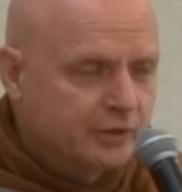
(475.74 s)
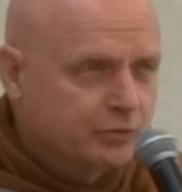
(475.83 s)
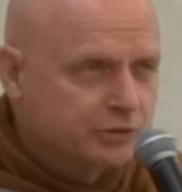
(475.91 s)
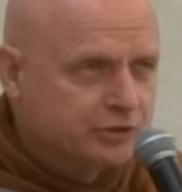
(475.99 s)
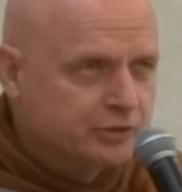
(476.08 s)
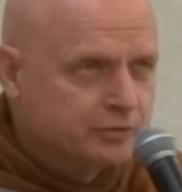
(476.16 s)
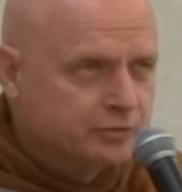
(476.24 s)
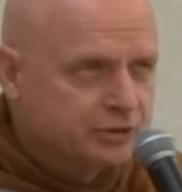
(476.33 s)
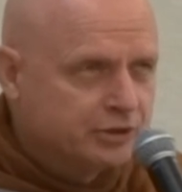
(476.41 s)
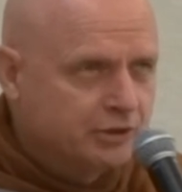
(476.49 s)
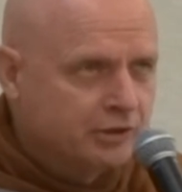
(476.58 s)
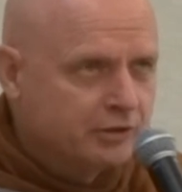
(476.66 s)
what do you
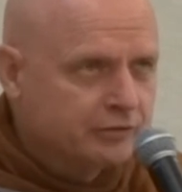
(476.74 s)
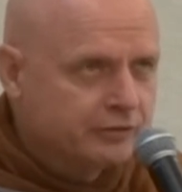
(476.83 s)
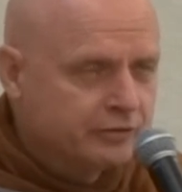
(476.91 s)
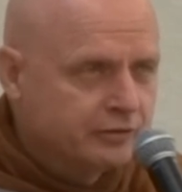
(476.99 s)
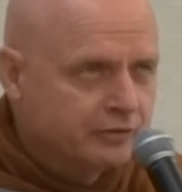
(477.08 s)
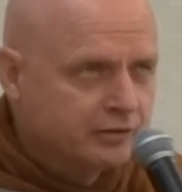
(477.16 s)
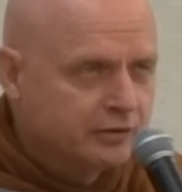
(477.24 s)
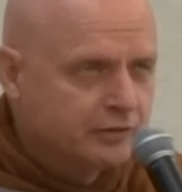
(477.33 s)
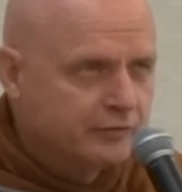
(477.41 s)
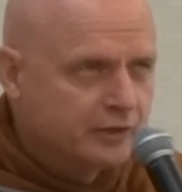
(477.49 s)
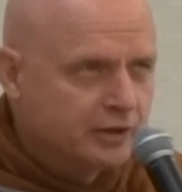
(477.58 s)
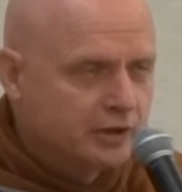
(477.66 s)
observe?
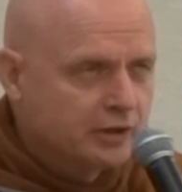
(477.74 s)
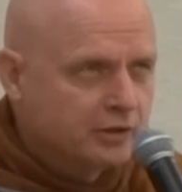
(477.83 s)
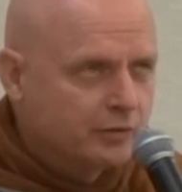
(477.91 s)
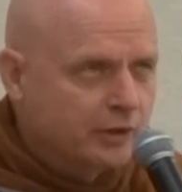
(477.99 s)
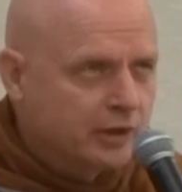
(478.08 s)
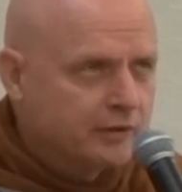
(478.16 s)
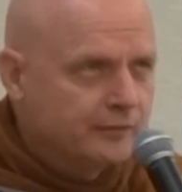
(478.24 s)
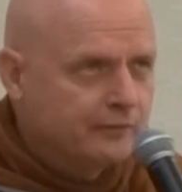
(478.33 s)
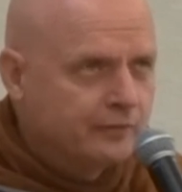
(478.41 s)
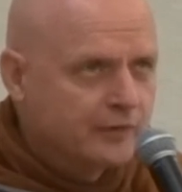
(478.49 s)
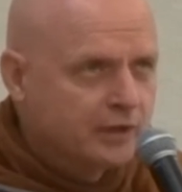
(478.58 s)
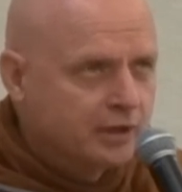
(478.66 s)

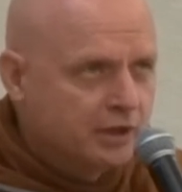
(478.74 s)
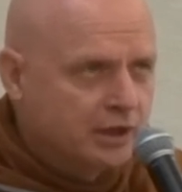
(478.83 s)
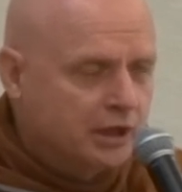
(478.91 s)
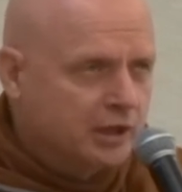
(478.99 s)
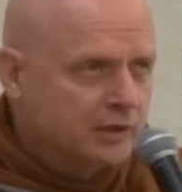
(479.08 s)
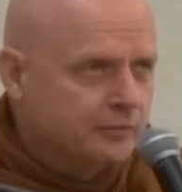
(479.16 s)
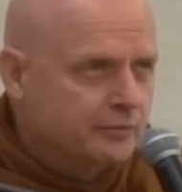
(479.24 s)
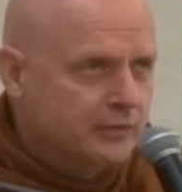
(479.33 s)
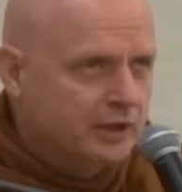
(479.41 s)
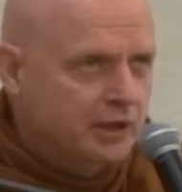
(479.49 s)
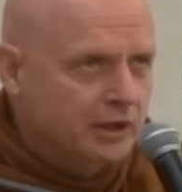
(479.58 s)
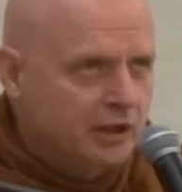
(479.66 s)
Well,
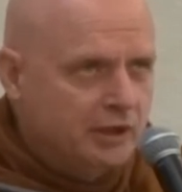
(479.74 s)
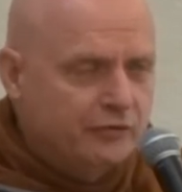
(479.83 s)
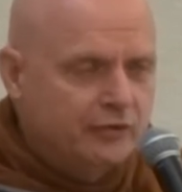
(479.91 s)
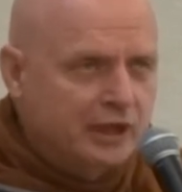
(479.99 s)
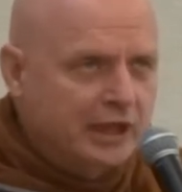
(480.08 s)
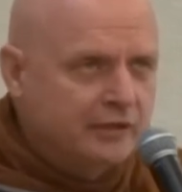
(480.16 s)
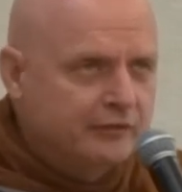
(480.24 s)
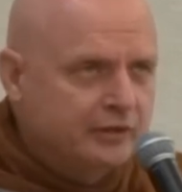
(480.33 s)
if you have